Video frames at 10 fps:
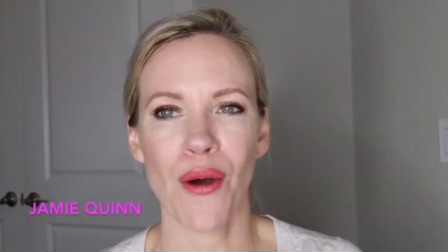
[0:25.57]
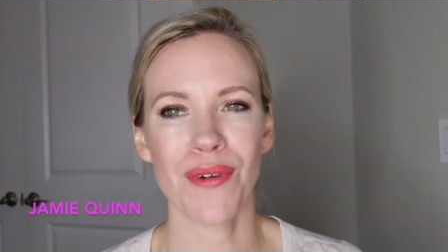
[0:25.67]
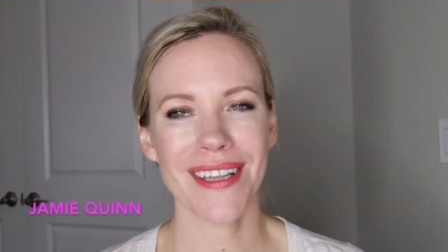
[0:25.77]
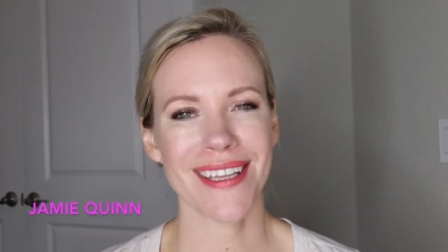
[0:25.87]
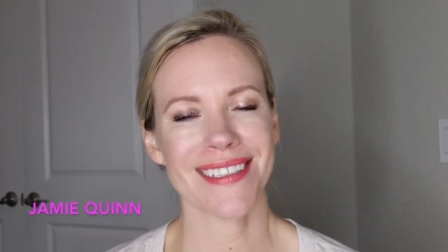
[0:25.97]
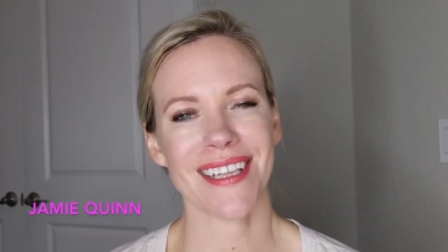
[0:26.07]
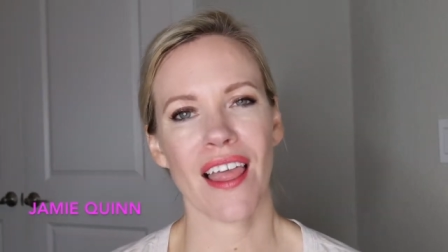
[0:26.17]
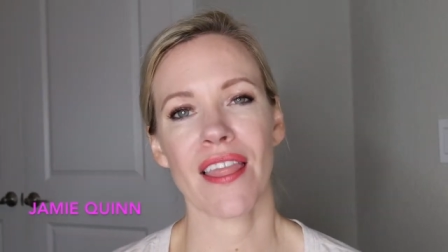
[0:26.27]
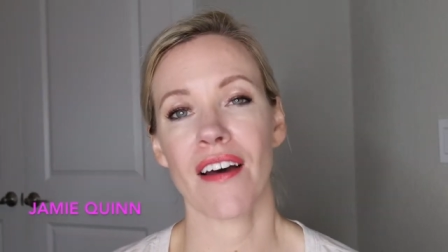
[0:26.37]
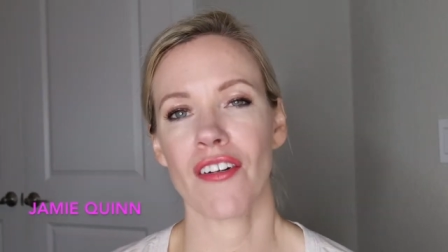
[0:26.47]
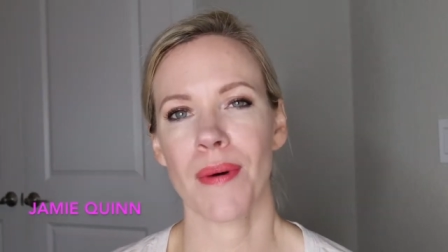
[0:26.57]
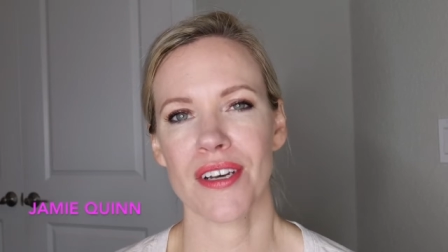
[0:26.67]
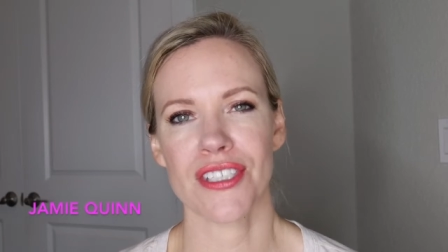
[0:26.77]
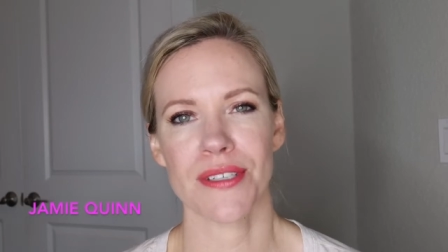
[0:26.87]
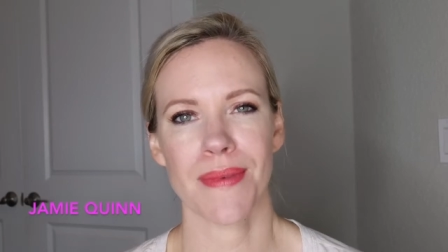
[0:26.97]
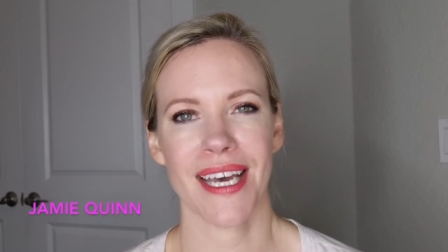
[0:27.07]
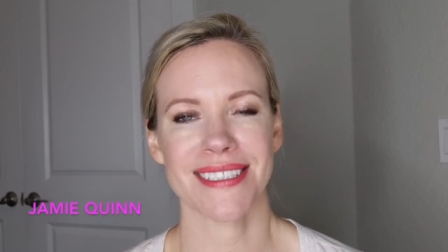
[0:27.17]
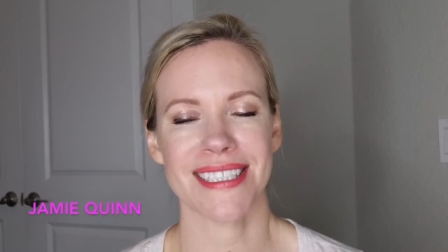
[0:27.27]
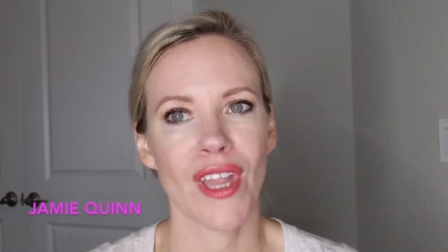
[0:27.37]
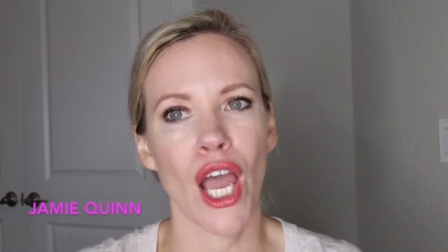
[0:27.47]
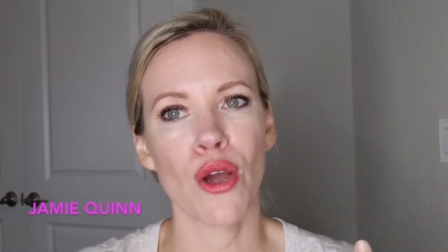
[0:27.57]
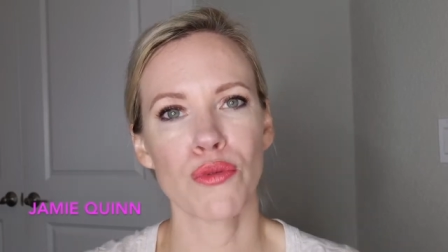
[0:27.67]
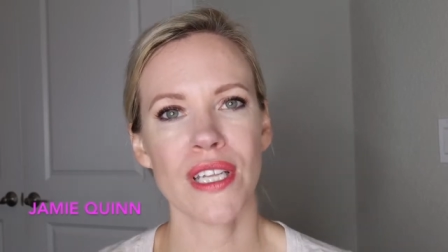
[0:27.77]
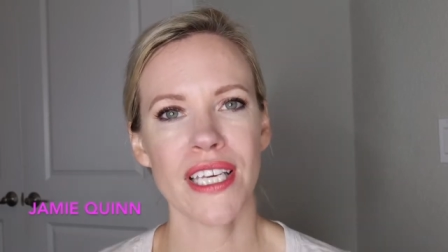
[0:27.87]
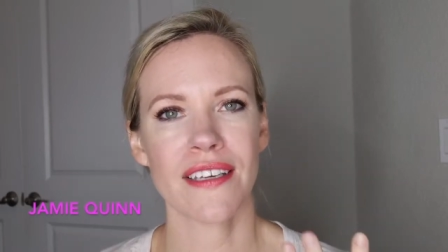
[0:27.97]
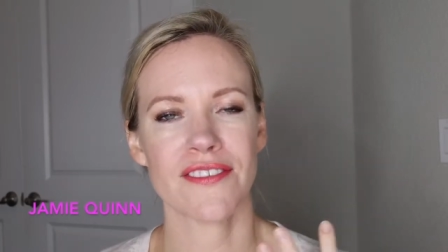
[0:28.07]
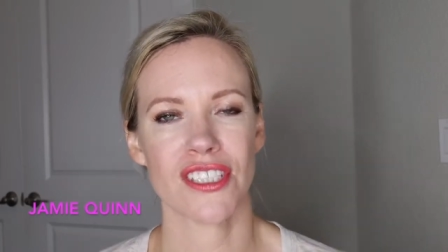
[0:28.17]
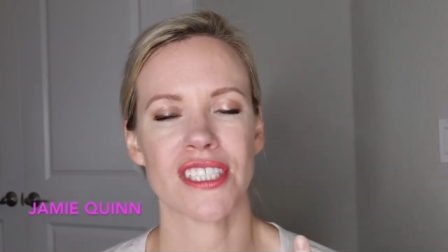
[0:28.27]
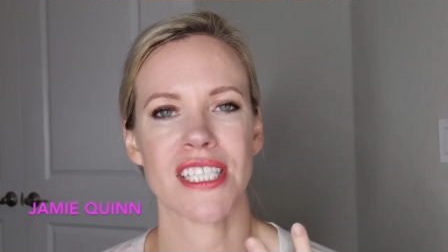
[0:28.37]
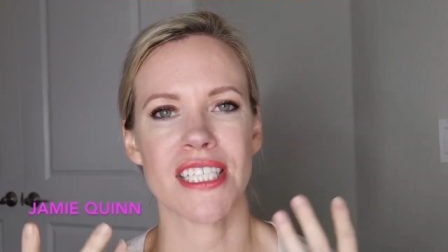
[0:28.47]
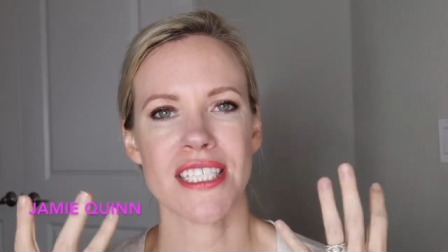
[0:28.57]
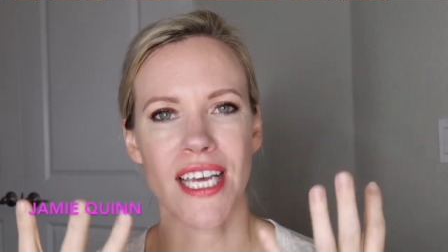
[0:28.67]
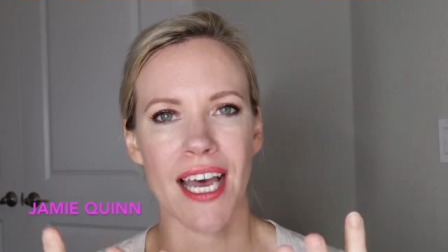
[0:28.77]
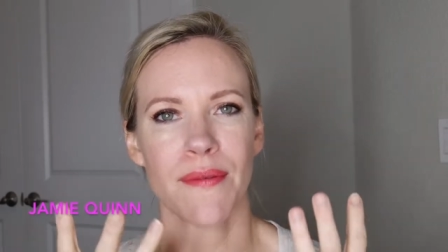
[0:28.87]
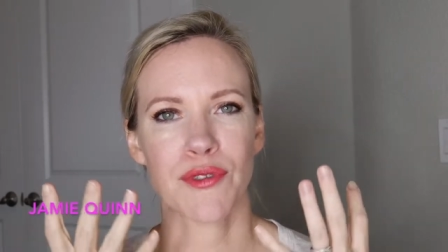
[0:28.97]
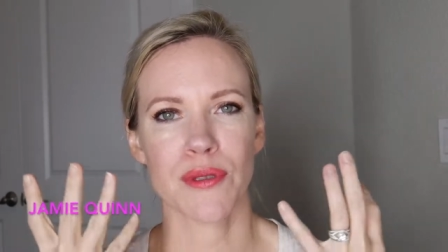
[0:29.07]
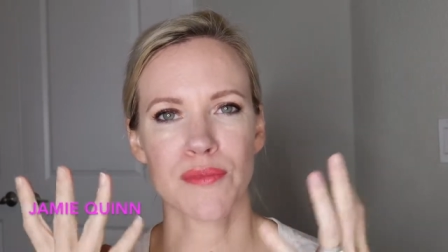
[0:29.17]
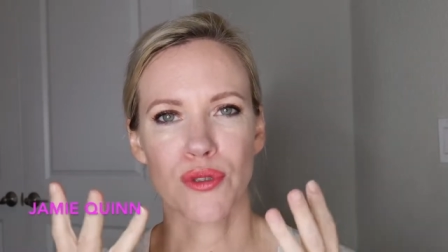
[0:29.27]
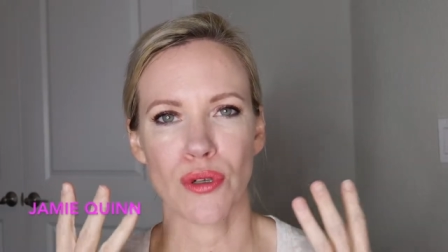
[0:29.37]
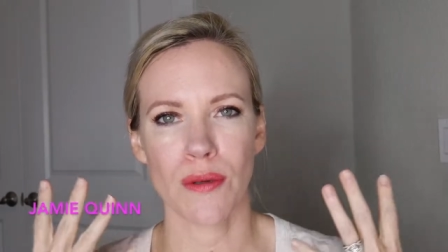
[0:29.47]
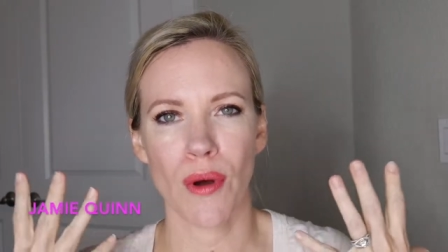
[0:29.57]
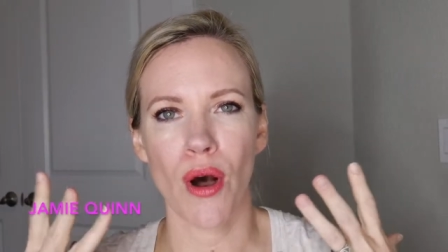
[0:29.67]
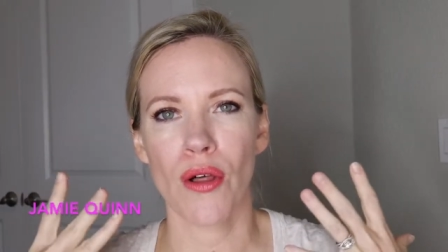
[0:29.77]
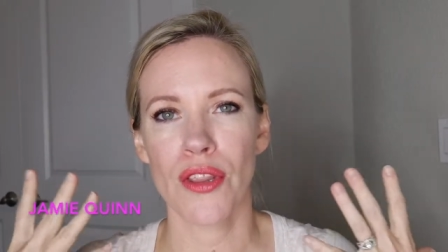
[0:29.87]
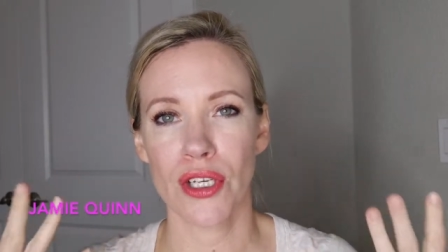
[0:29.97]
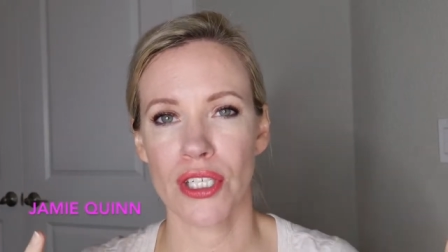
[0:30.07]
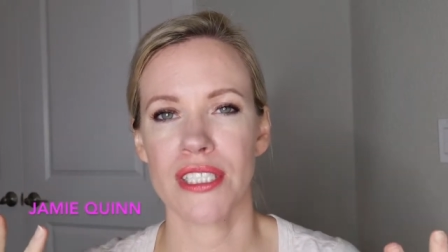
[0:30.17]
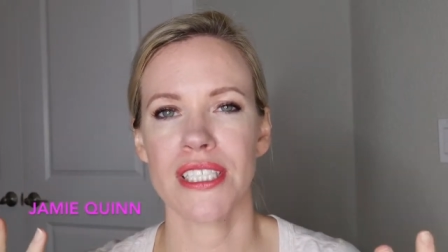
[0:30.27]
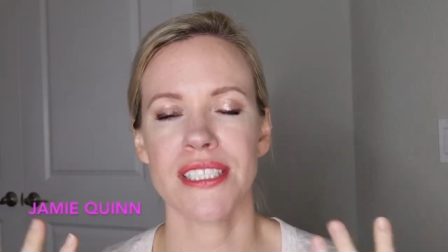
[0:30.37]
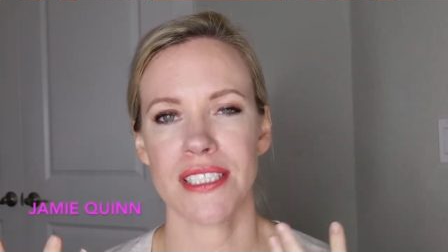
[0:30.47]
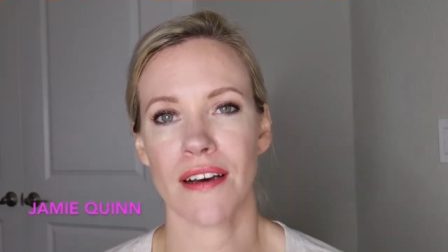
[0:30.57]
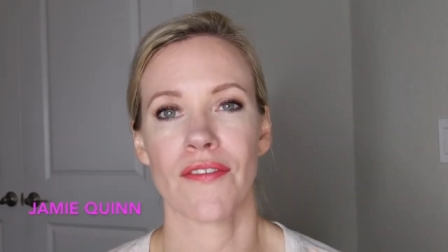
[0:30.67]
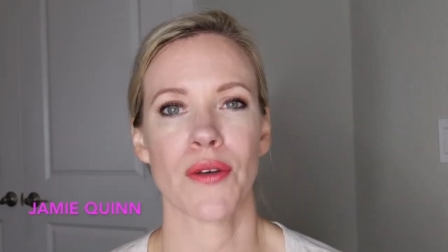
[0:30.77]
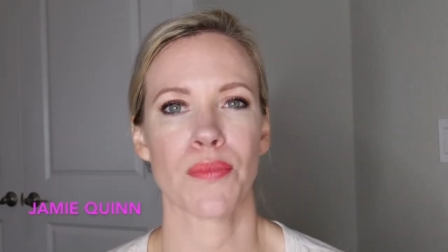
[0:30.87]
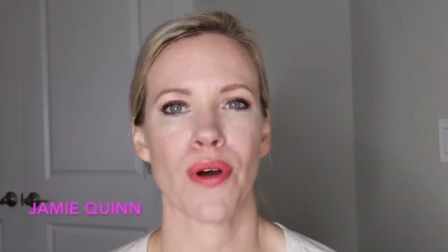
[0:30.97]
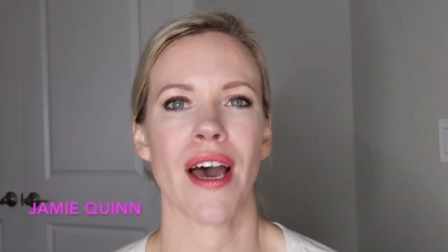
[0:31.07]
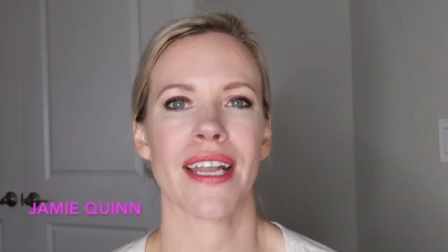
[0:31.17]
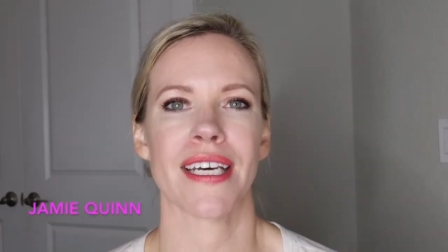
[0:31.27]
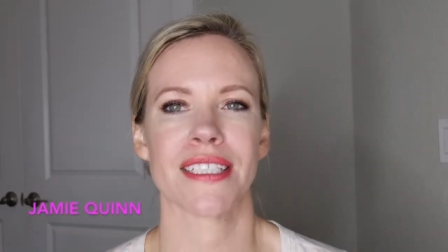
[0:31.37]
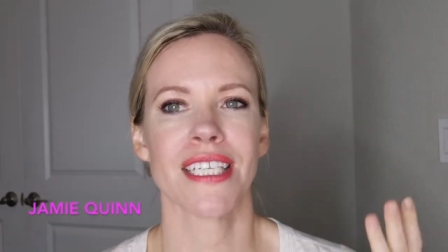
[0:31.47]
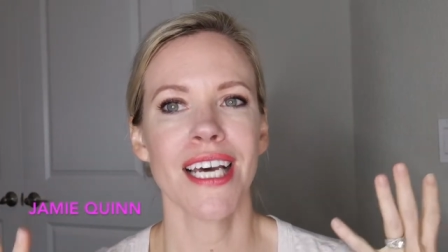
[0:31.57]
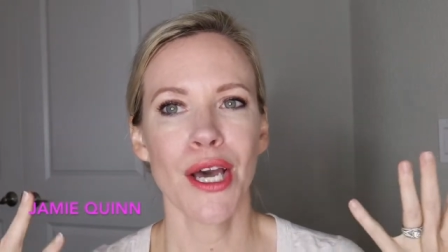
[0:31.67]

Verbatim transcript: And one of the things I love about sheet masks is it really gives your skin time to absorb all the goodness of the product.